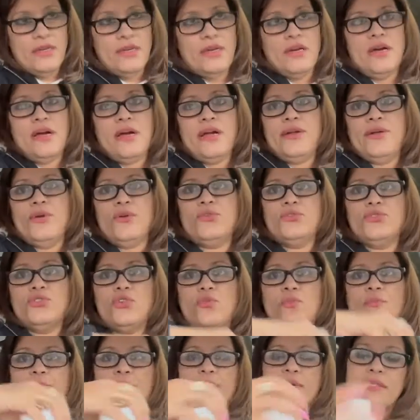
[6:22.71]
i
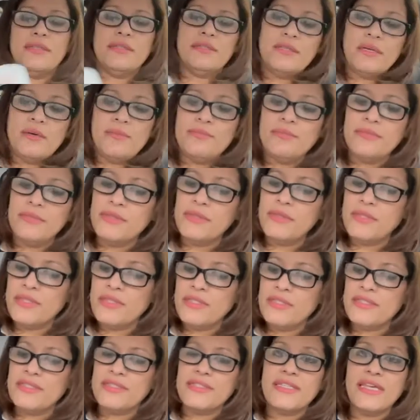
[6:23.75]
also picked up
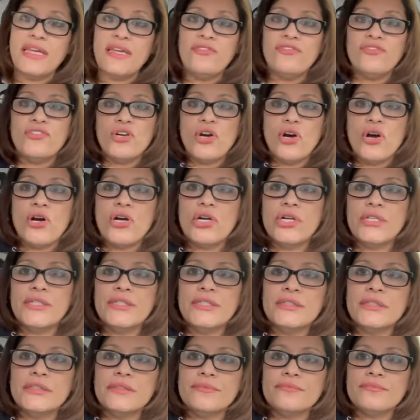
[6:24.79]
this safeguard
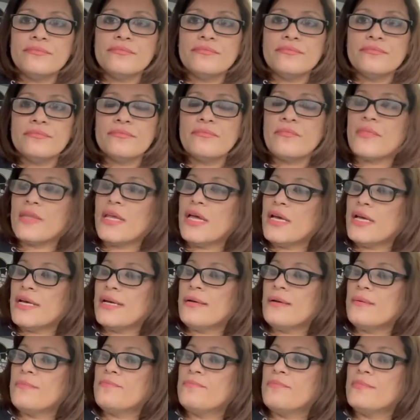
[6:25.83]

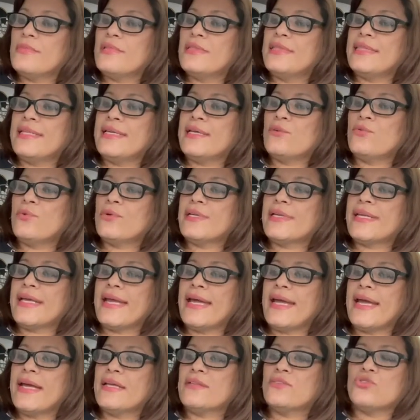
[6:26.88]
um, liquid
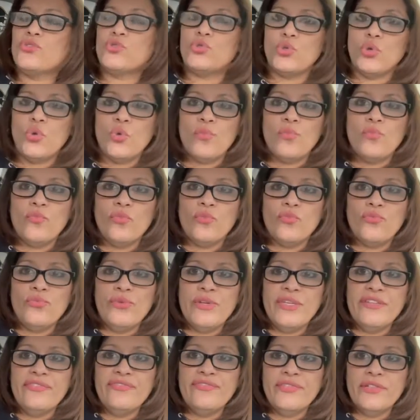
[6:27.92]
hand soap
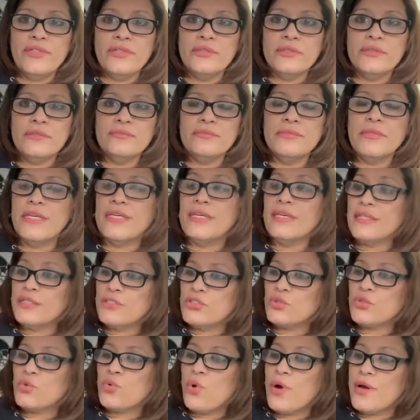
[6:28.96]
refill
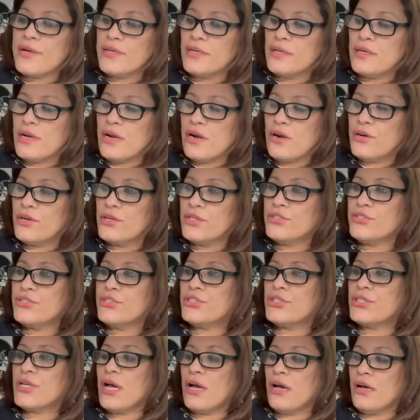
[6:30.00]
it's quite a
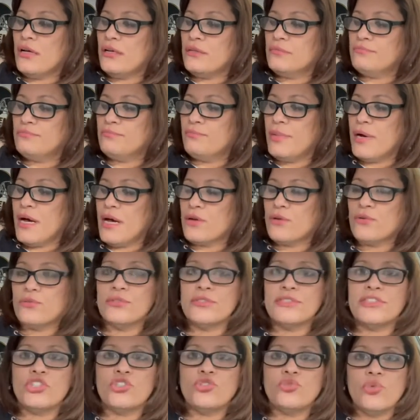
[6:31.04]
large um, bottle
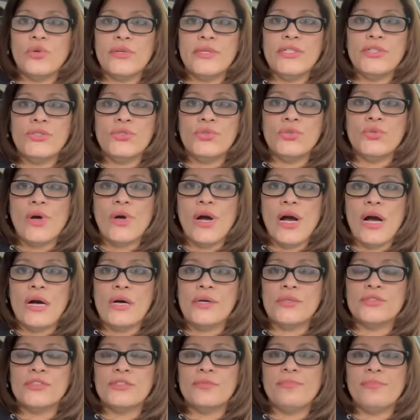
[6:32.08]
it's a 22
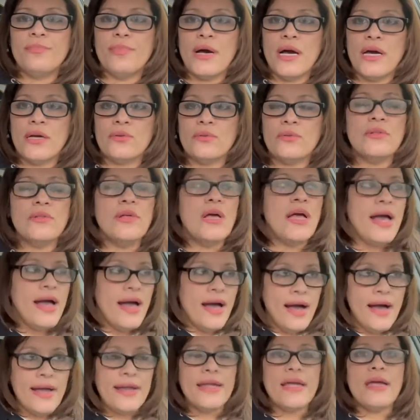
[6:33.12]
ounce bottle
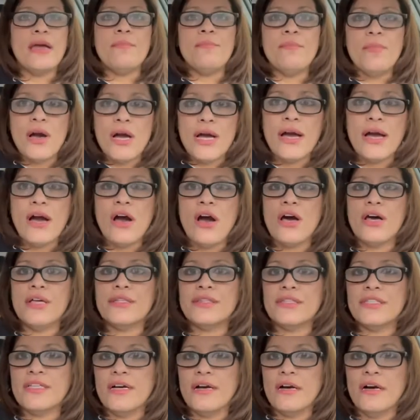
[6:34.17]
i am
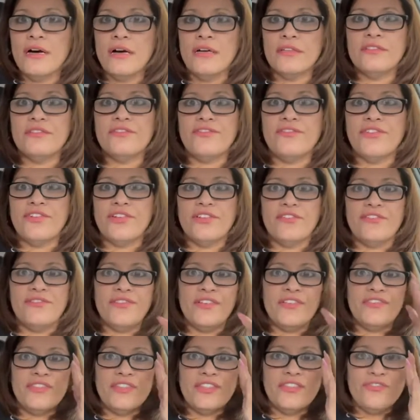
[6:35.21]
on the hunt for the
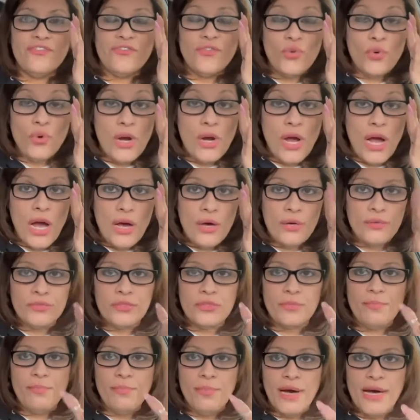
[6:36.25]
54
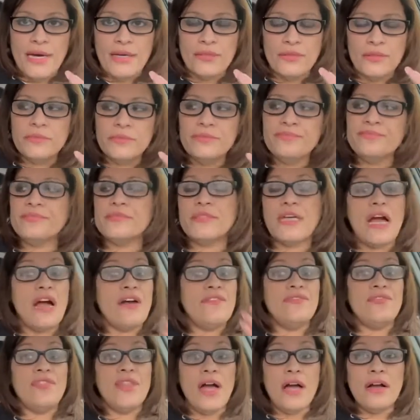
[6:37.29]
ounce bottle
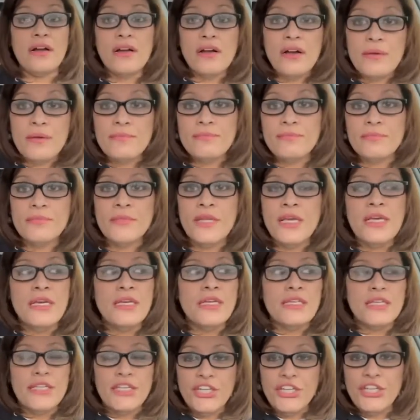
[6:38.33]
have not come
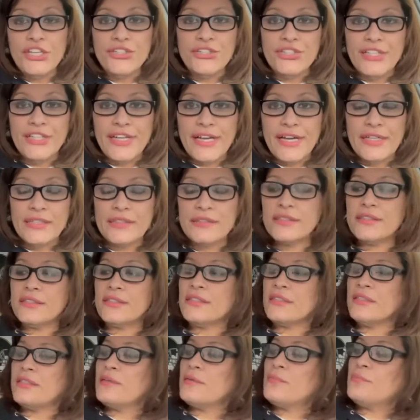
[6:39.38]
here yet
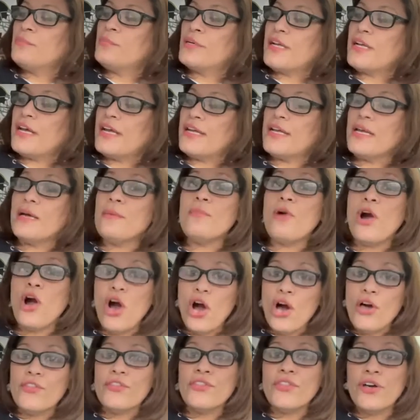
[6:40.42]
but I am
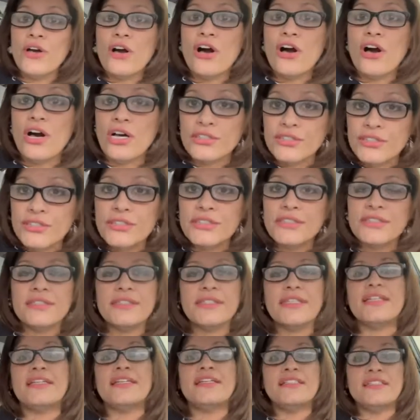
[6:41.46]
on the hunt.
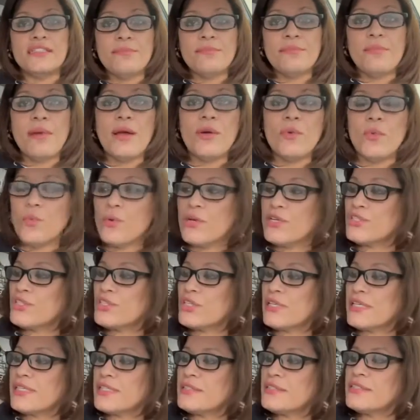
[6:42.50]
It is in my
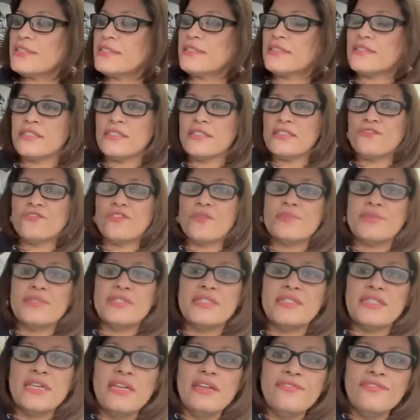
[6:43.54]
wish list. This is from
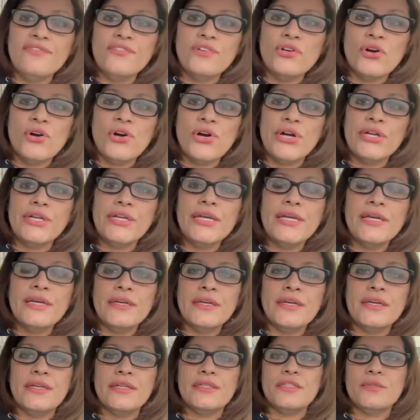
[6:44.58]
Safeguard.
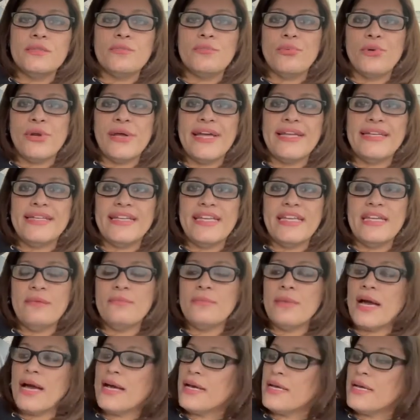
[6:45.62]
It is a brand
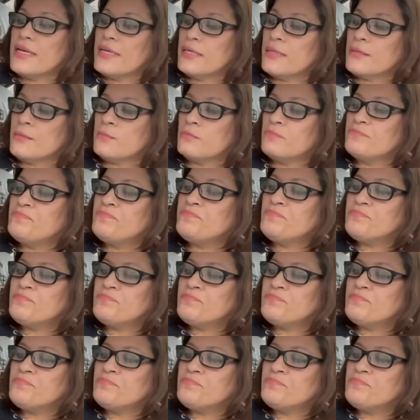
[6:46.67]
name item.